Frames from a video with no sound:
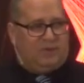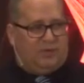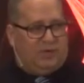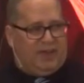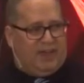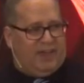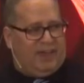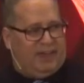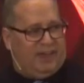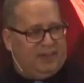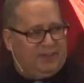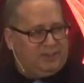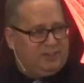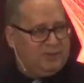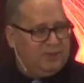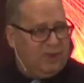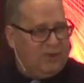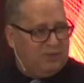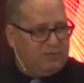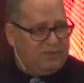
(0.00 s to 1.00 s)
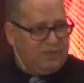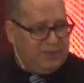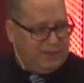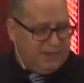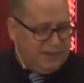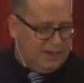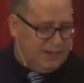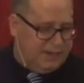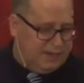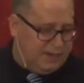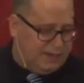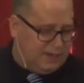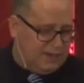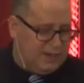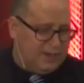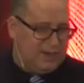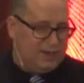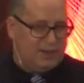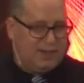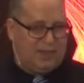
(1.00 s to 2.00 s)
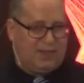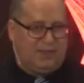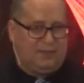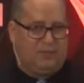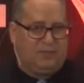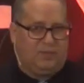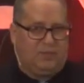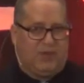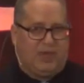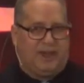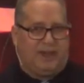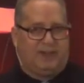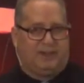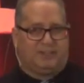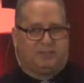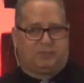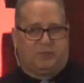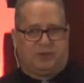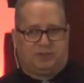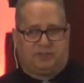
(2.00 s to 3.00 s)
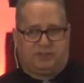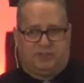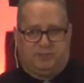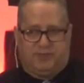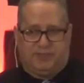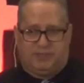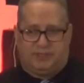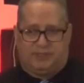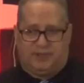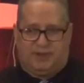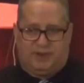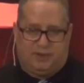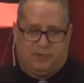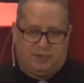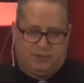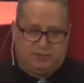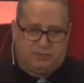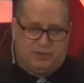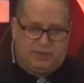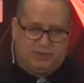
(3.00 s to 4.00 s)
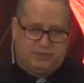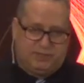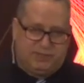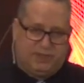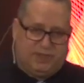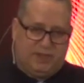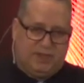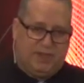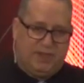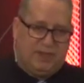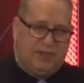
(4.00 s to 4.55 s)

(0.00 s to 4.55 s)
Way too often. We had an expression in the military which was,